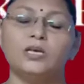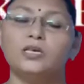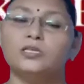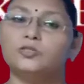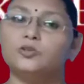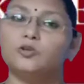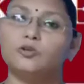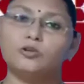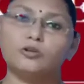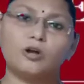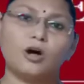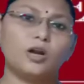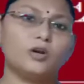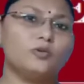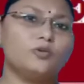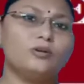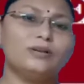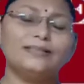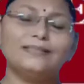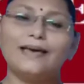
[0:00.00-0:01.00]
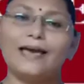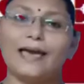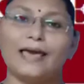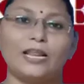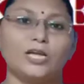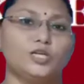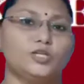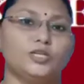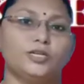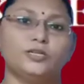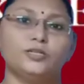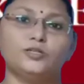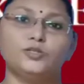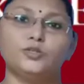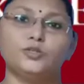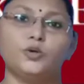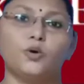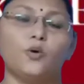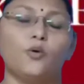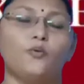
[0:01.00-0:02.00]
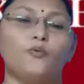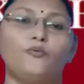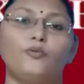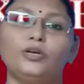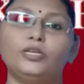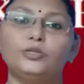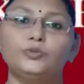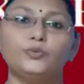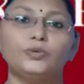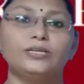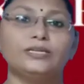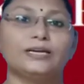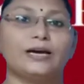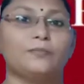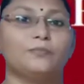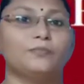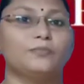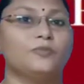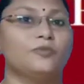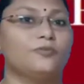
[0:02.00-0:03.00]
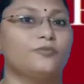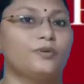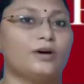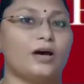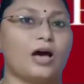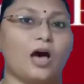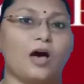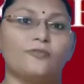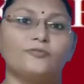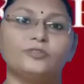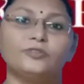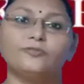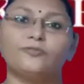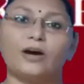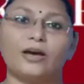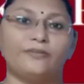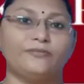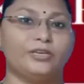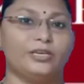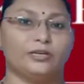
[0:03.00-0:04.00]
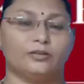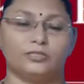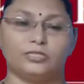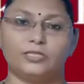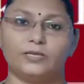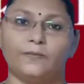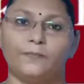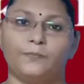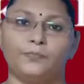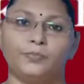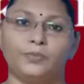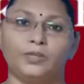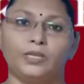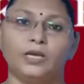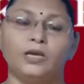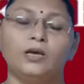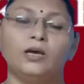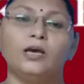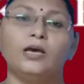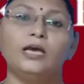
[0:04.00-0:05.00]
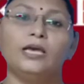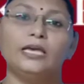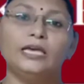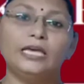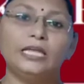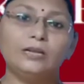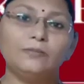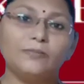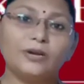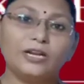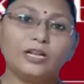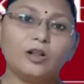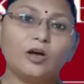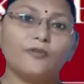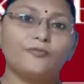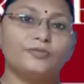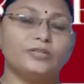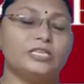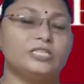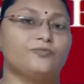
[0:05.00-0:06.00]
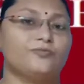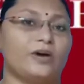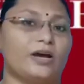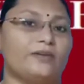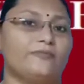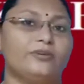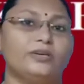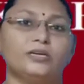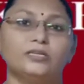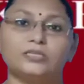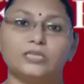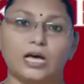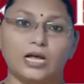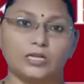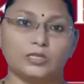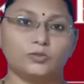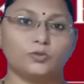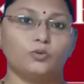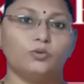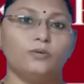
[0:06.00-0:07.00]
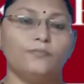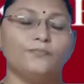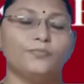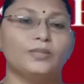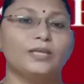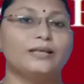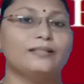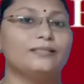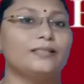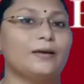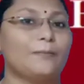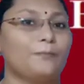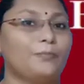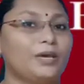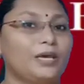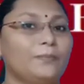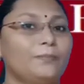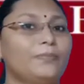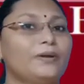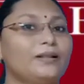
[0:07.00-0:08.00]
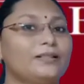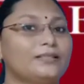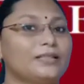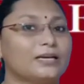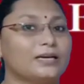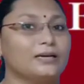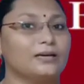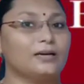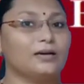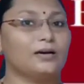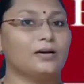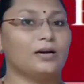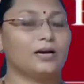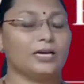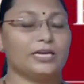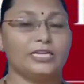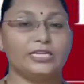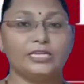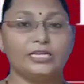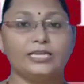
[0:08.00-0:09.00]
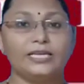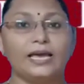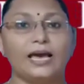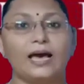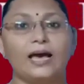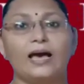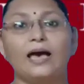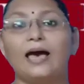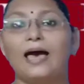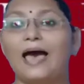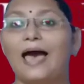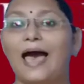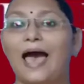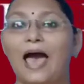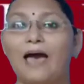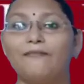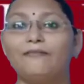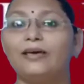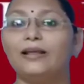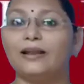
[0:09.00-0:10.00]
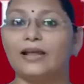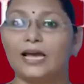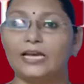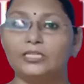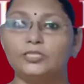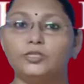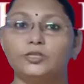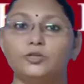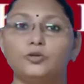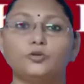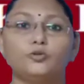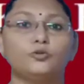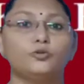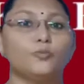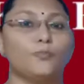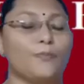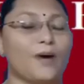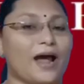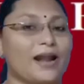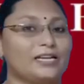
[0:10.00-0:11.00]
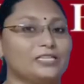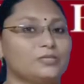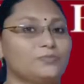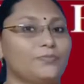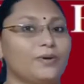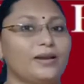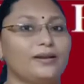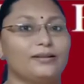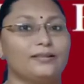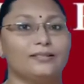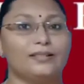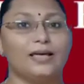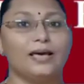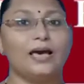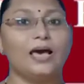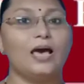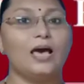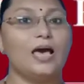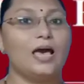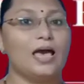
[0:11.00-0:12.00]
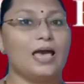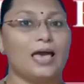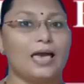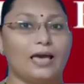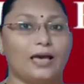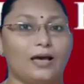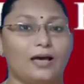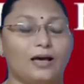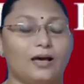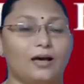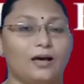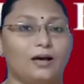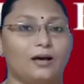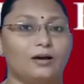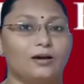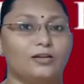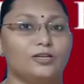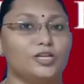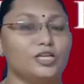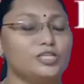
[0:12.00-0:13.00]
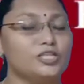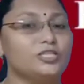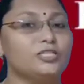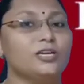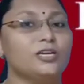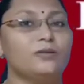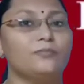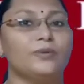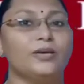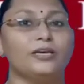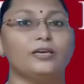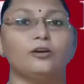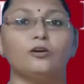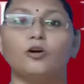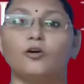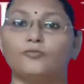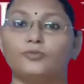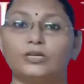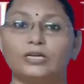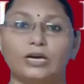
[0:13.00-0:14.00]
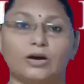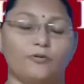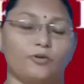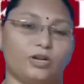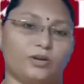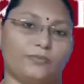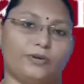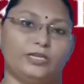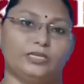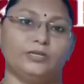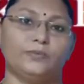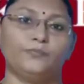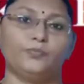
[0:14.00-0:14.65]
So not only the elections which will come after 5 years. In middle of these 5 years also, the people in the India have a right to participate in the decision making of the government